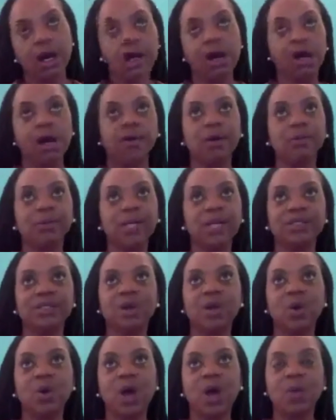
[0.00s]
Um,
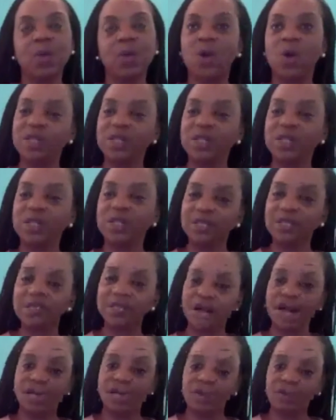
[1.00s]
and so I'm always
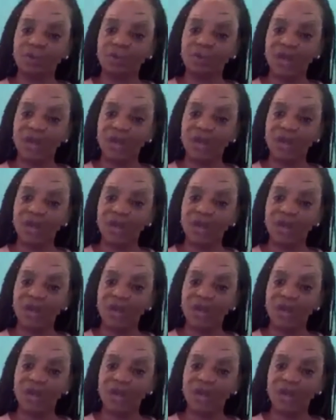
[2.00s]
excited when I
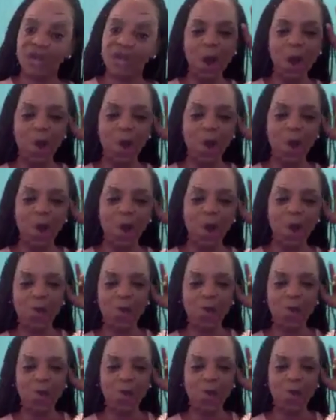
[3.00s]
come back
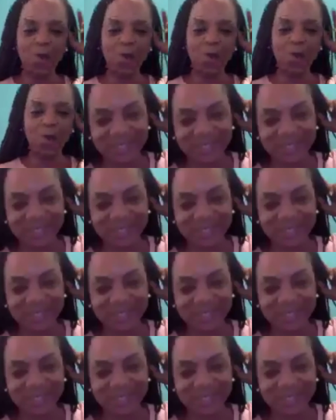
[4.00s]
home,